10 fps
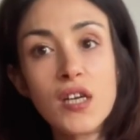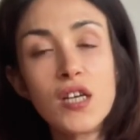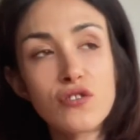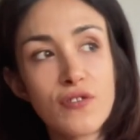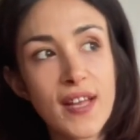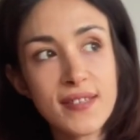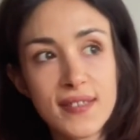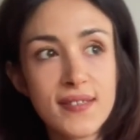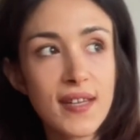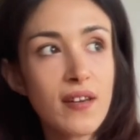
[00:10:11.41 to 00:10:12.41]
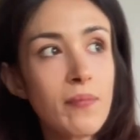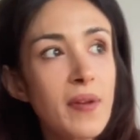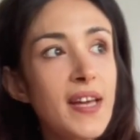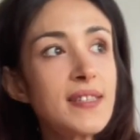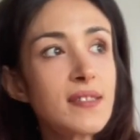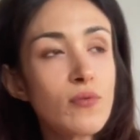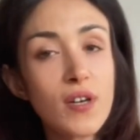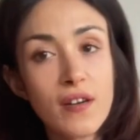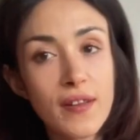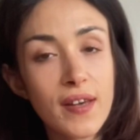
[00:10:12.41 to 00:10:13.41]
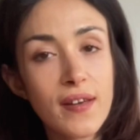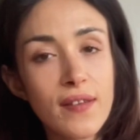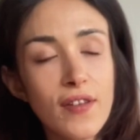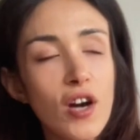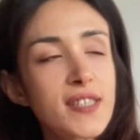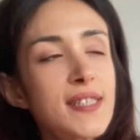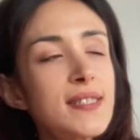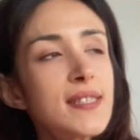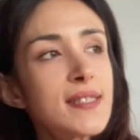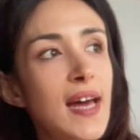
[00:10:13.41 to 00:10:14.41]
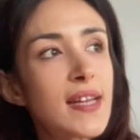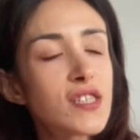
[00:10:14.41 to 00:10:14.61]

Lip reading: So that's the second place where the artist is, and